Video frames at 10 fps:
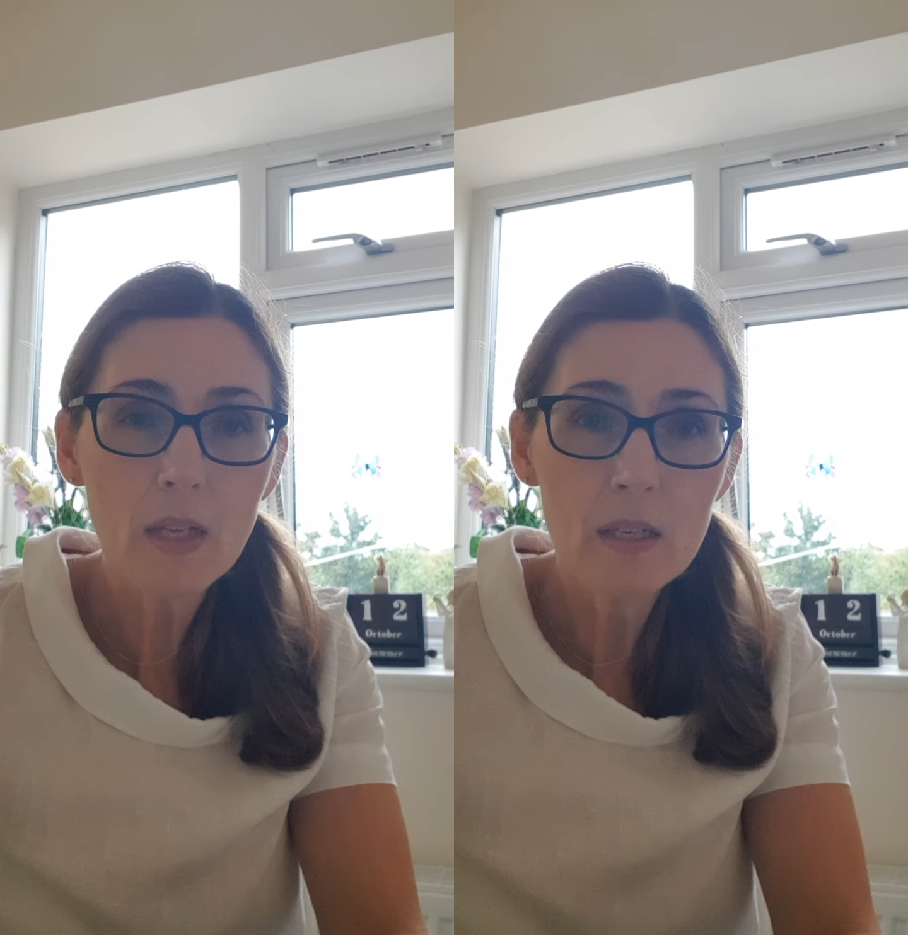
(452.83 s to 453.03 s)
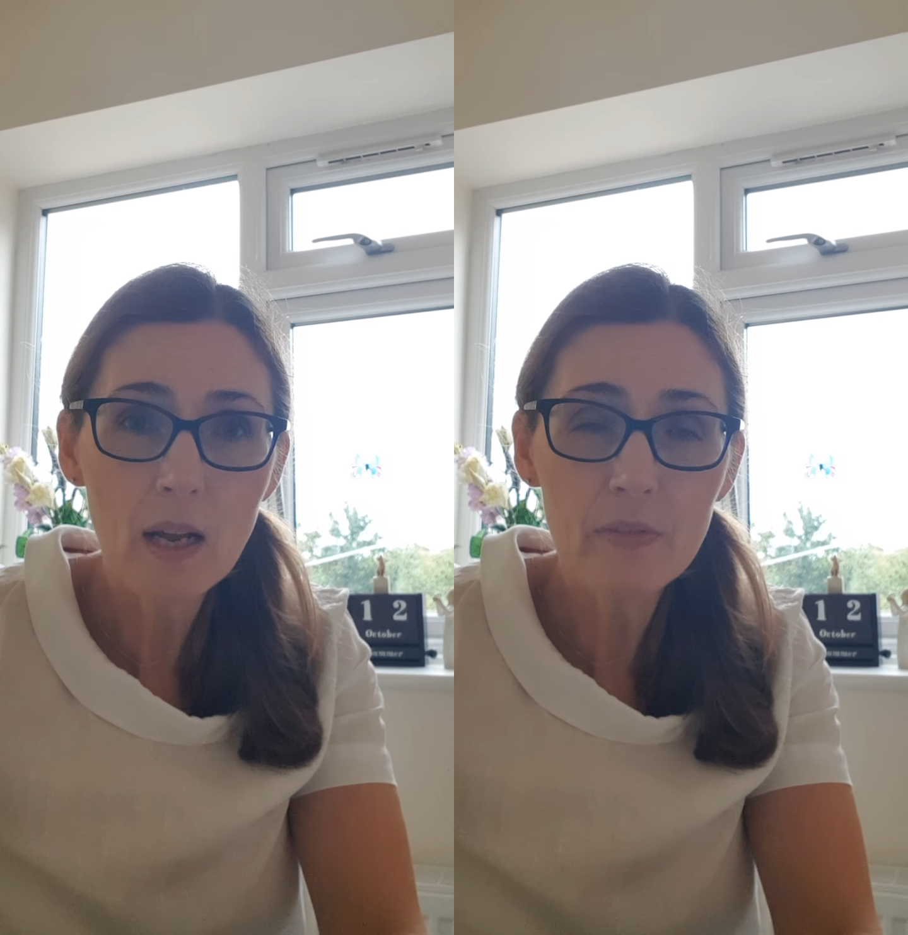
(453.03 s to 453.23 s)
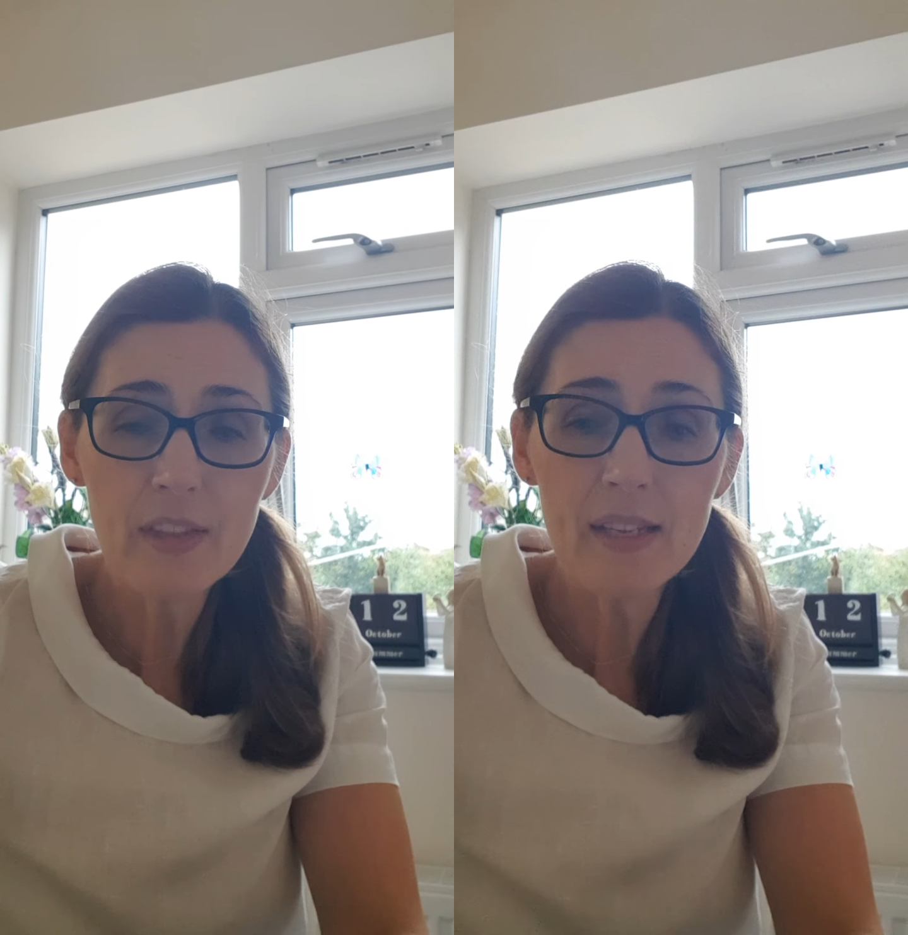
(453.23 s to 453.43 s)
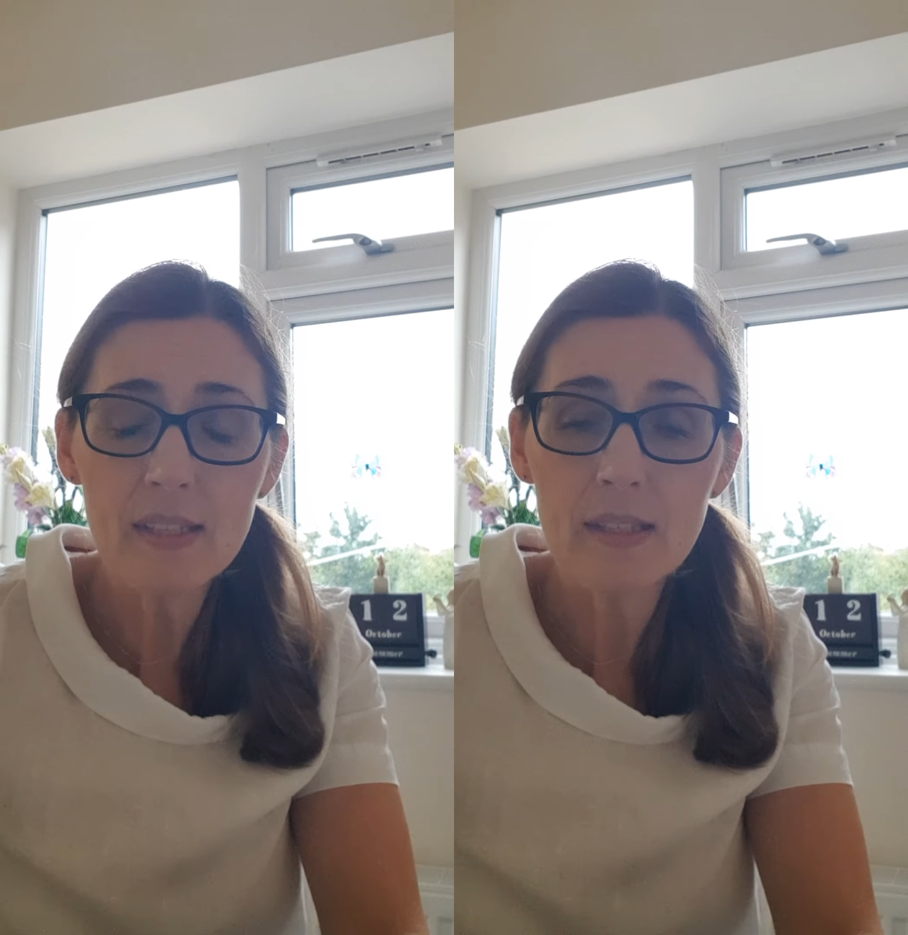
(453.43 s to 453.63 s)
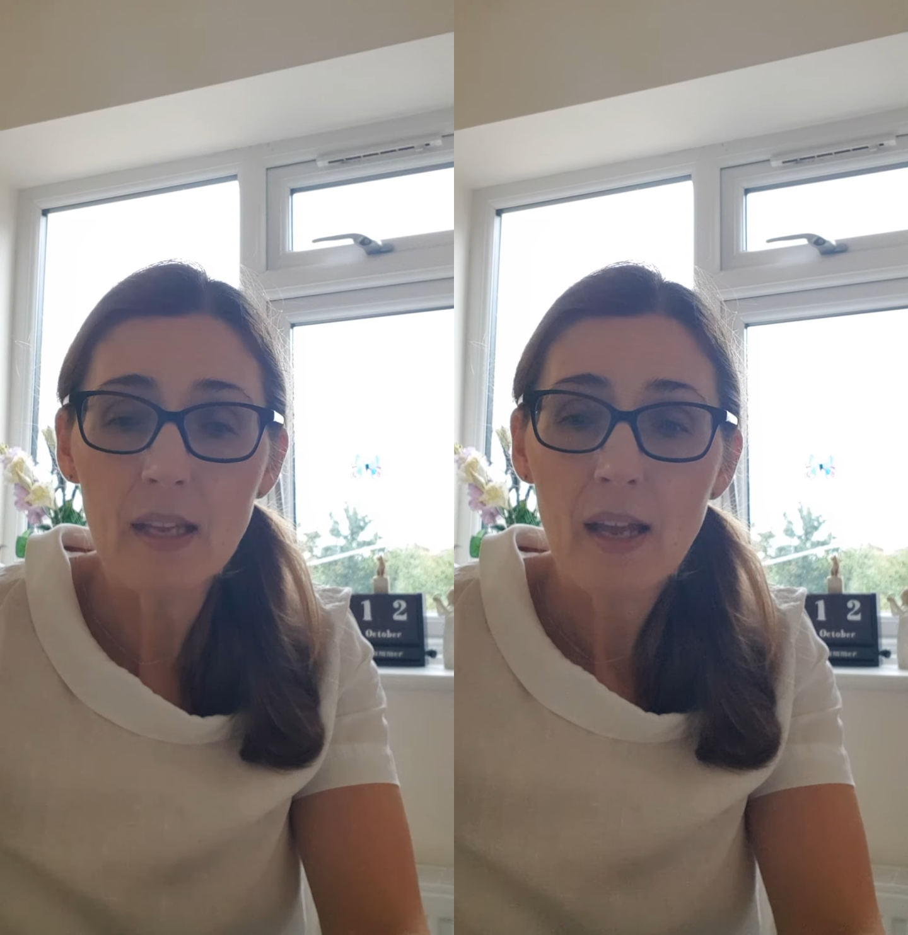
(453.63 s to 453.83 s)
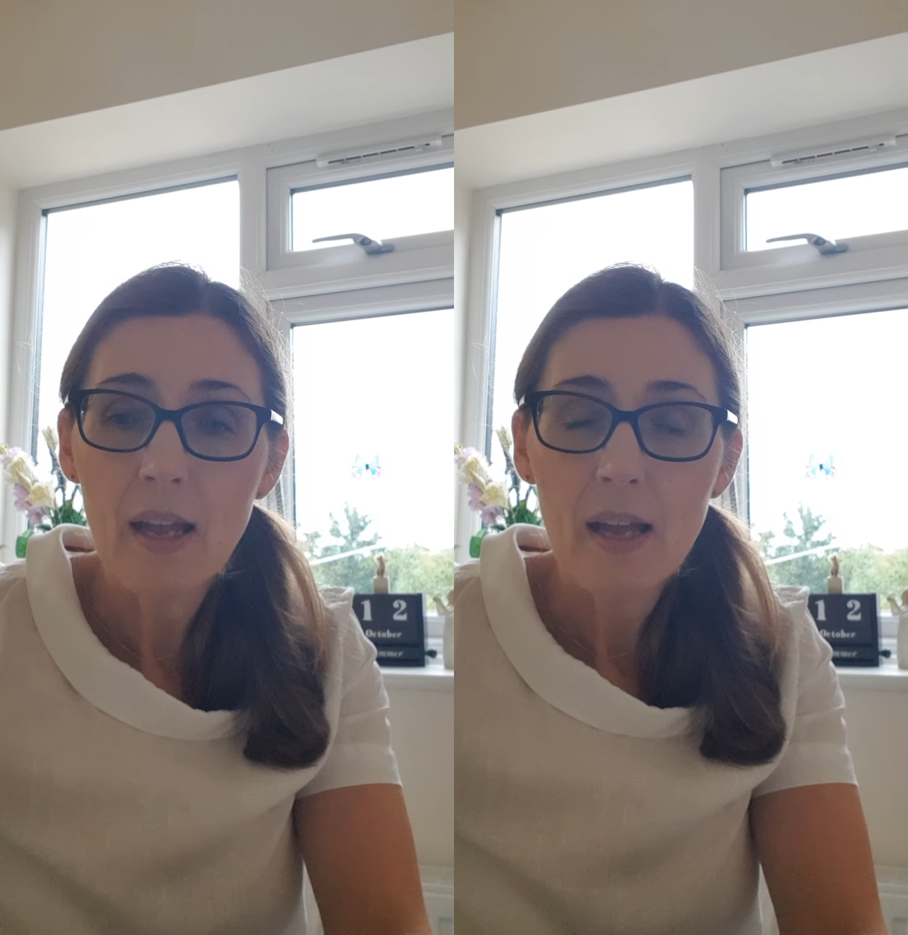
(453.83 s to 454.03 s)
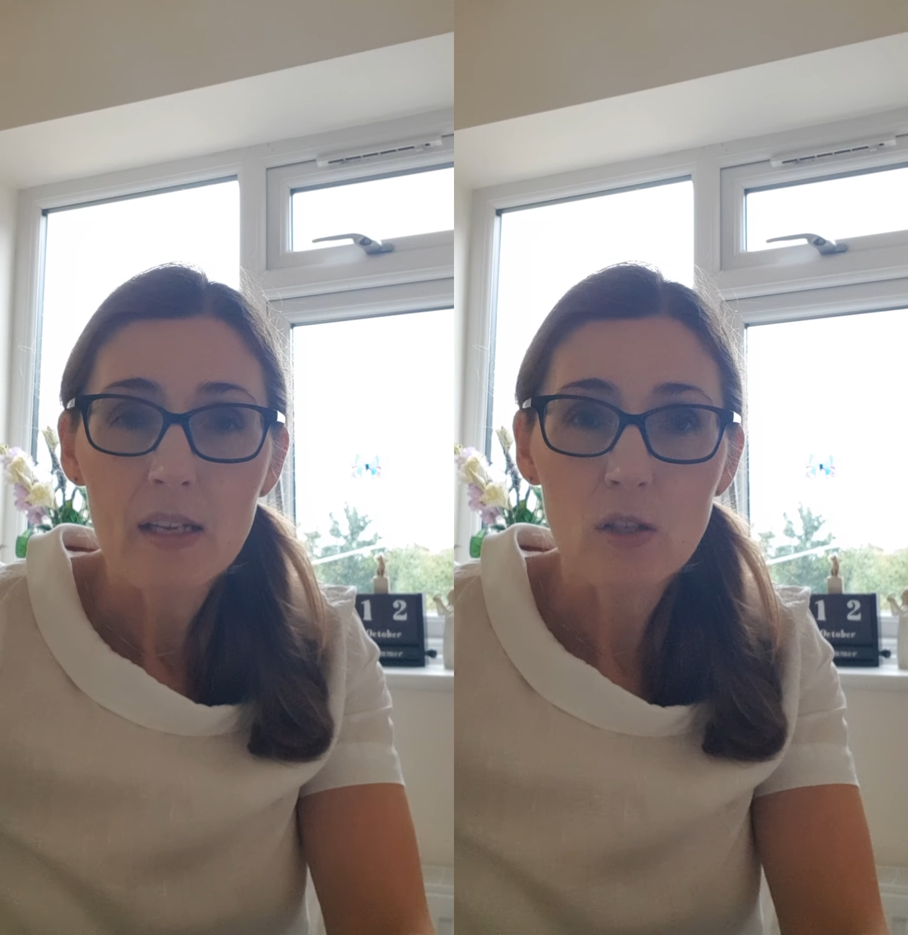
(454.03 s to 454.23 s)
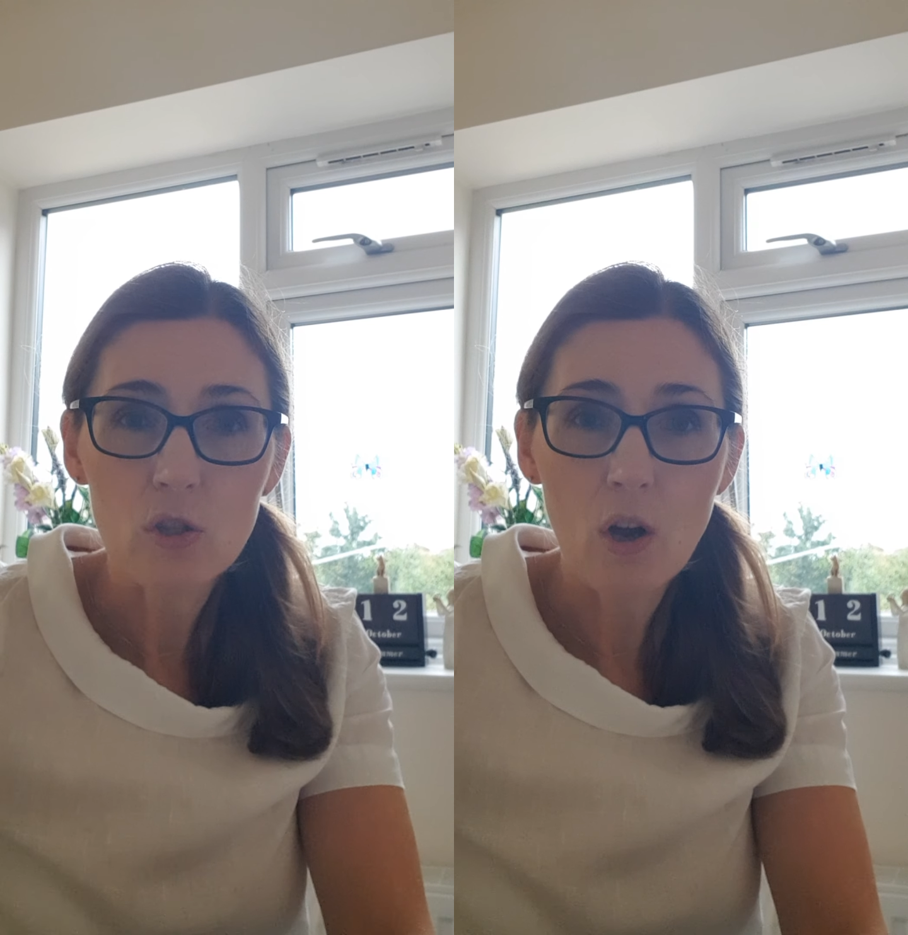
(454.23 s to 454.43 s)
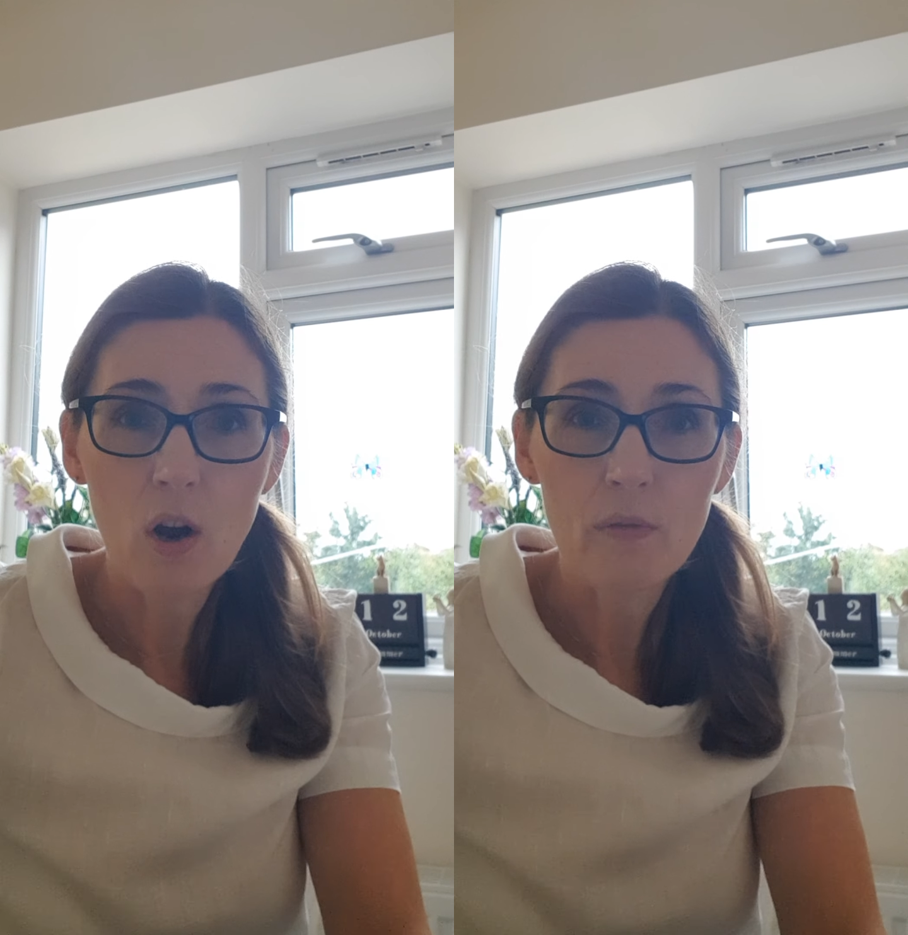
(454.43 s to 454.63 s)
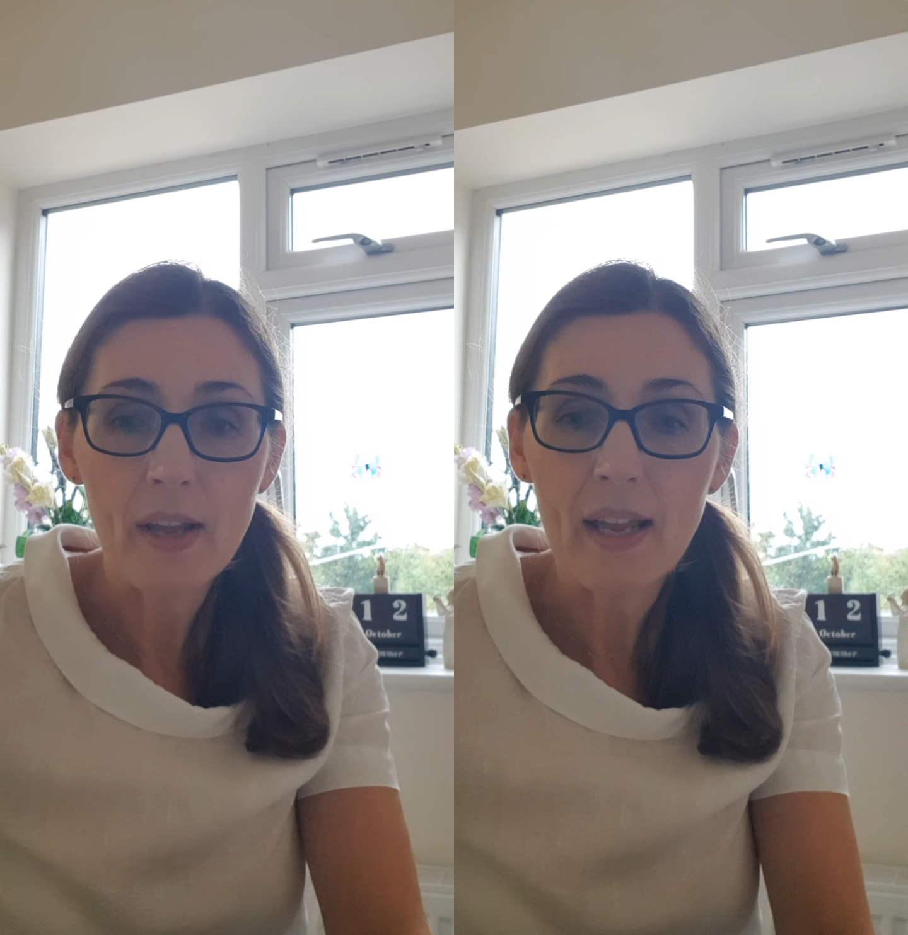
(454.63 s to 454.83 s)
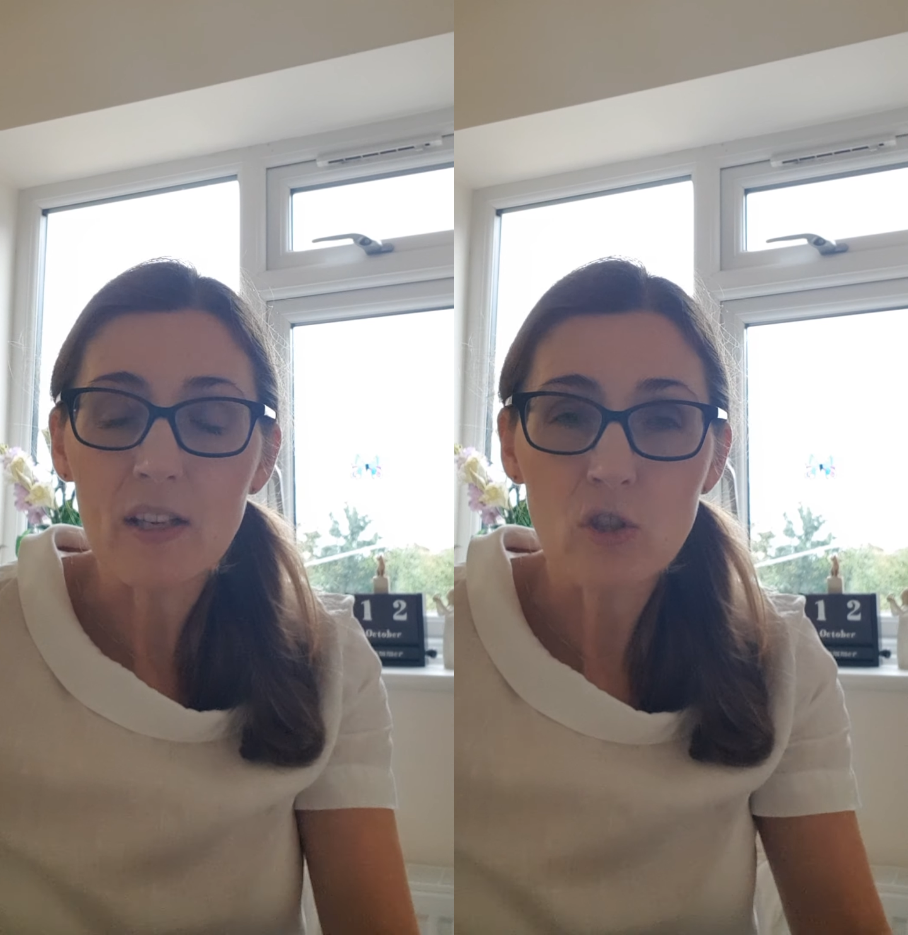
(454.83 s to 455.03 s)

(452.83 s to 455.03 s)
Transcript: Now, this story